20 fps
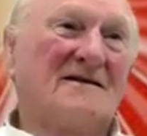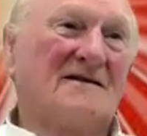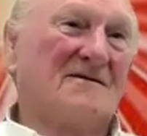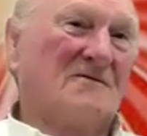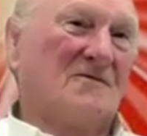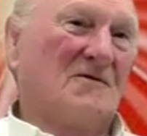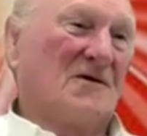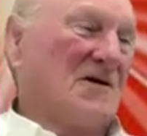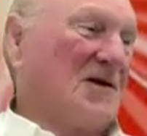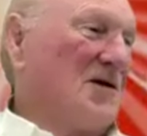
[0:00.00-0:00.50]

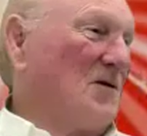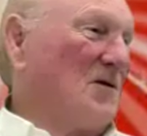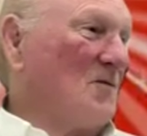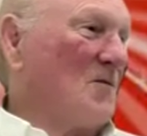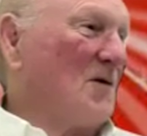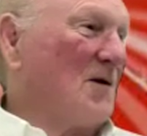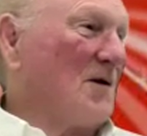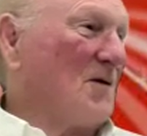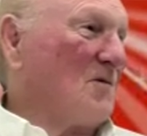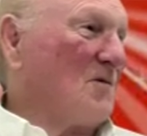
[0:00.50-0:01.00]
what
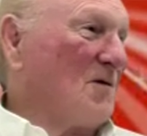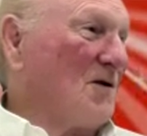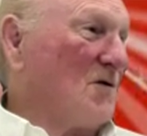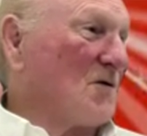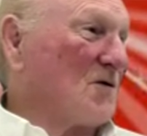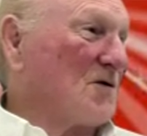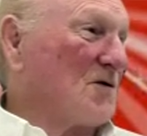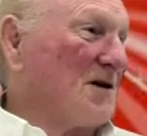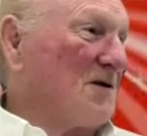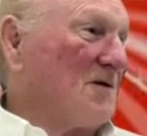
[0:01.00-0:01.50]

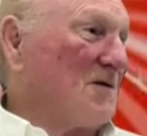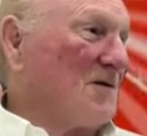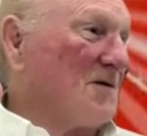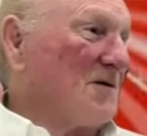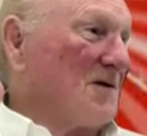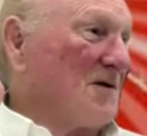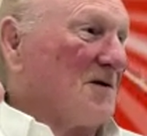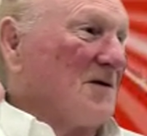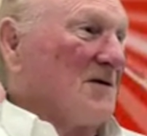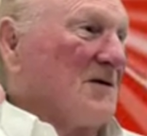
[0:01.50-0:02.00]
yourself,
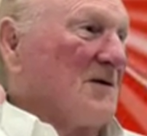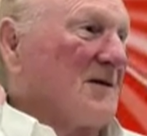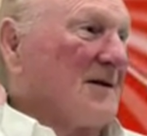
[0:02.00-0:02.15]
you know.